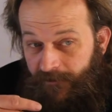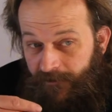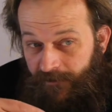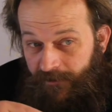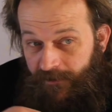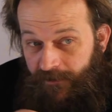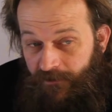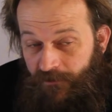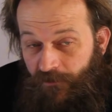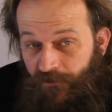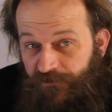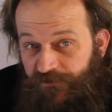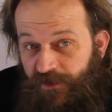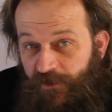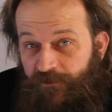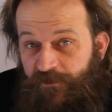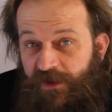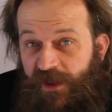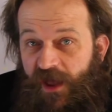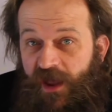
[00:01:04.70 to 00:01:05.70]
and goes
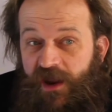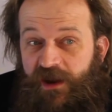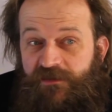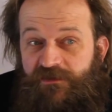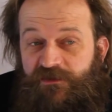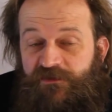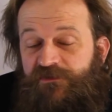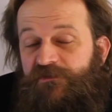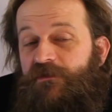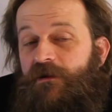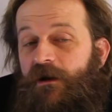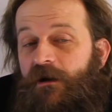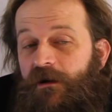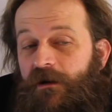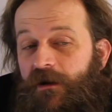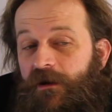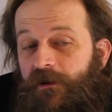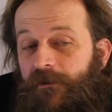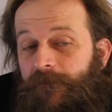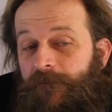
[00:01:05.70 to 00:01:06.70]
up behind this
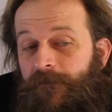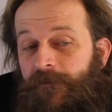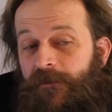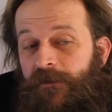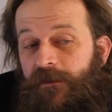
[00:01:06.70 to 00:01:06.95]
car.